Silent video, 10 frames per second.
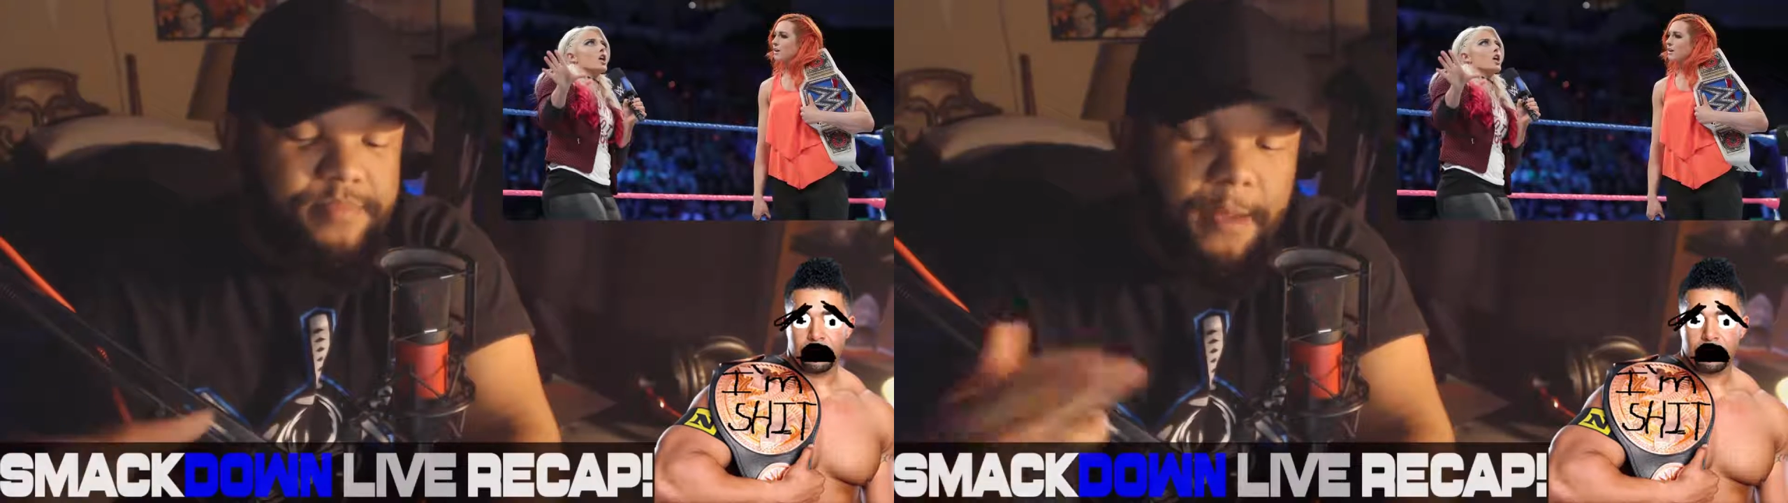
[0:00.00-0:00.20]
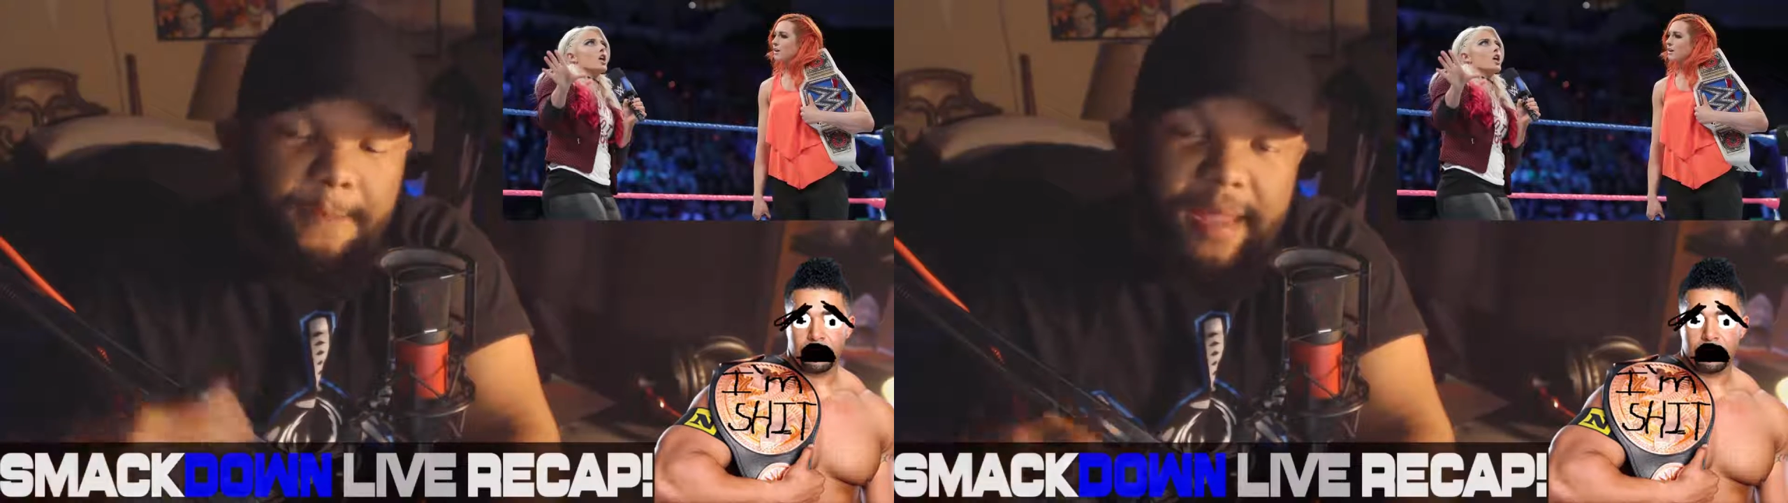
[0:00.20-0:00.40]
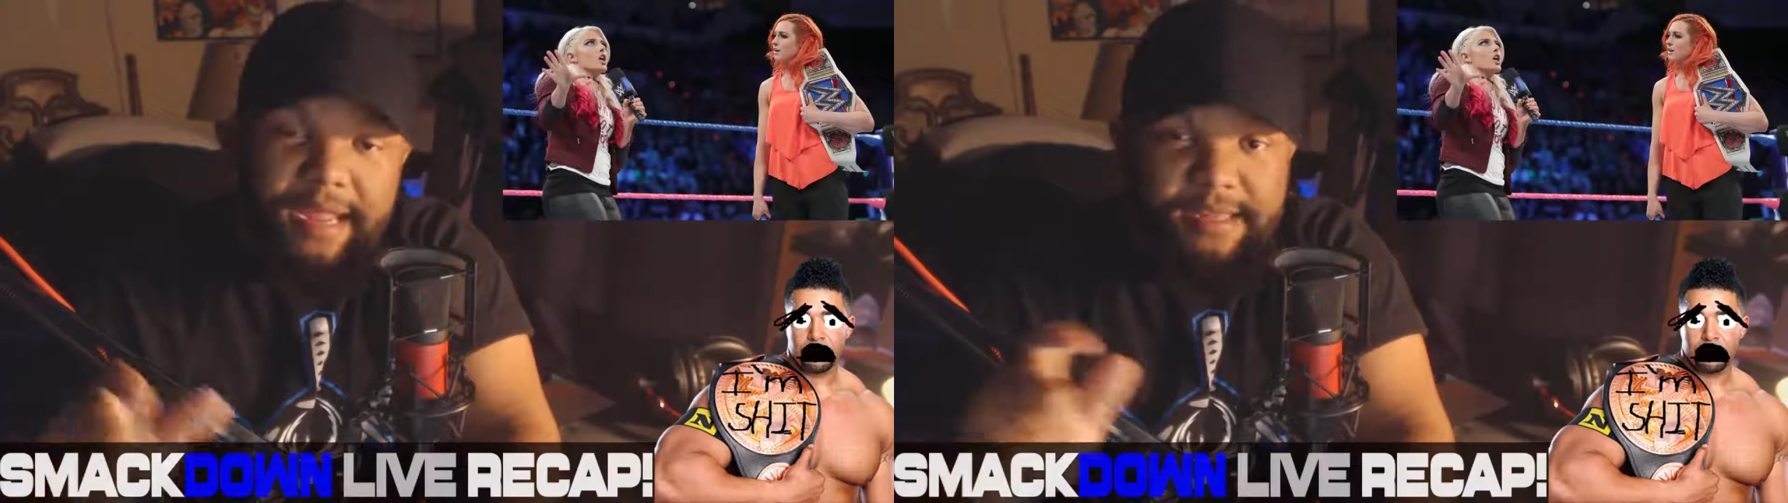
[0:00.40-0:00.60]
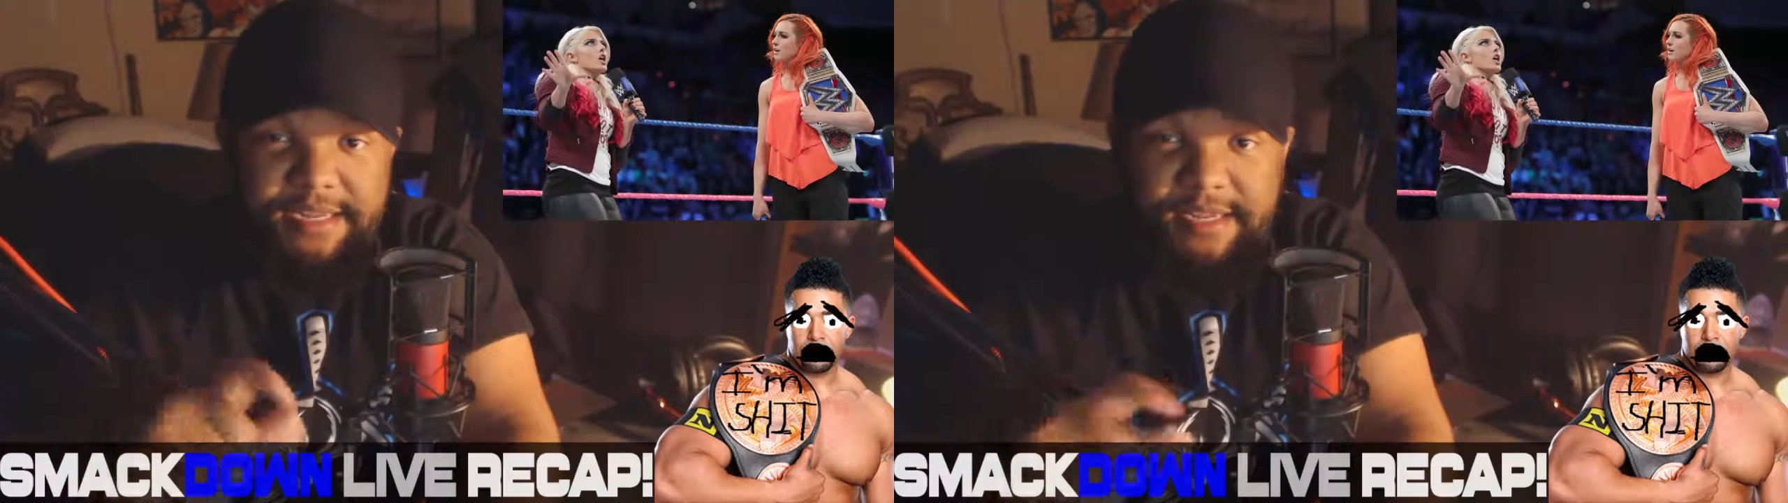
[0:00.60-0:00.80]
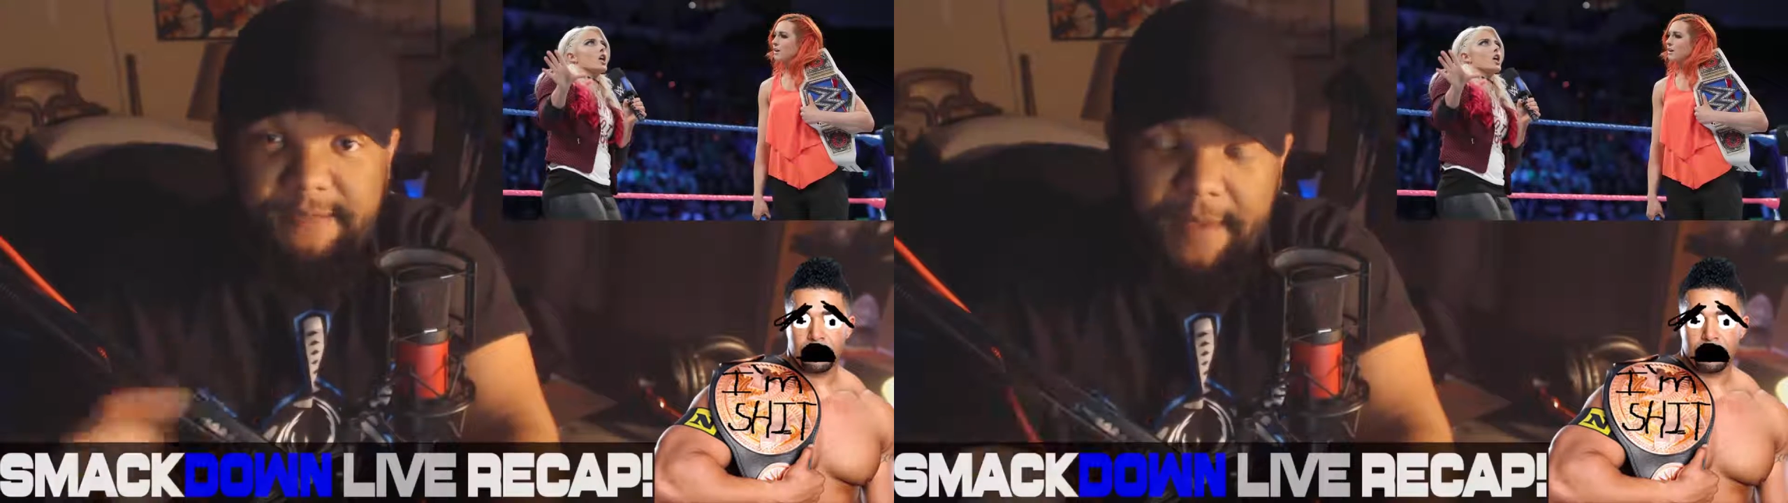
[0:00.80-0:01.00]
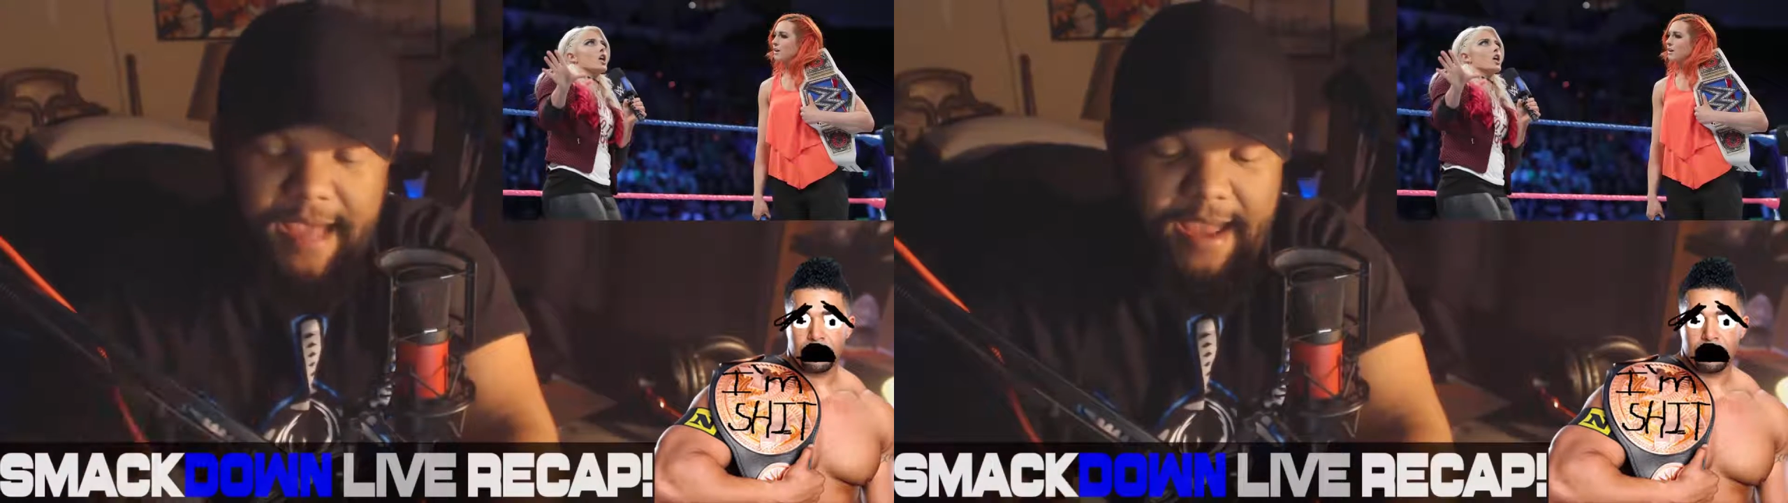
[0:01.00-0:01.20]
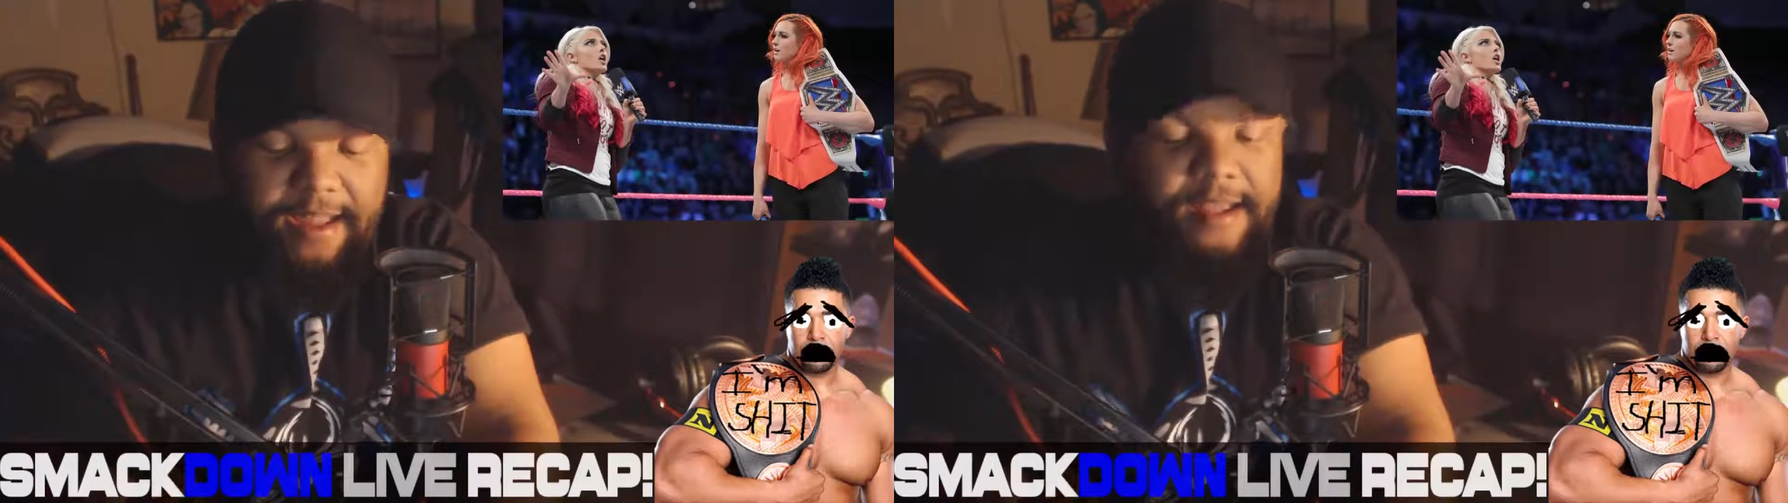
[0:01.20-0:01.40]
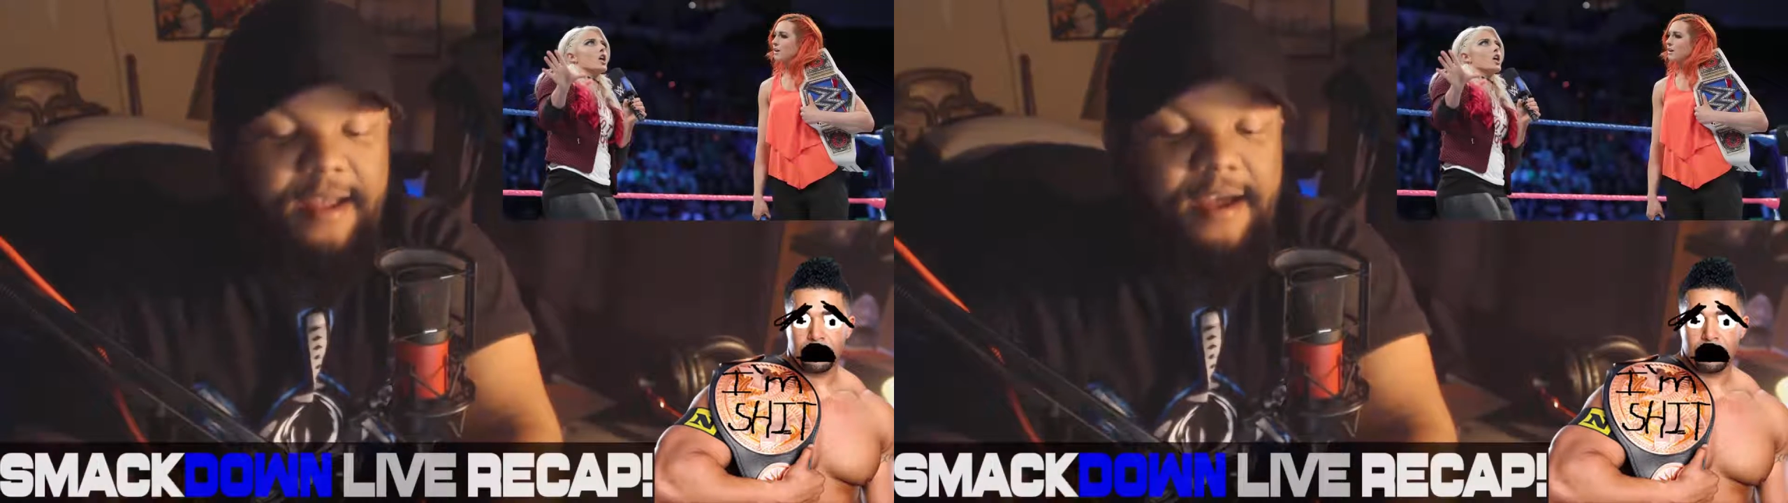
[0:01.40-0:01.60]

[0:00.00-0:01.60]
Becky Lynch's back.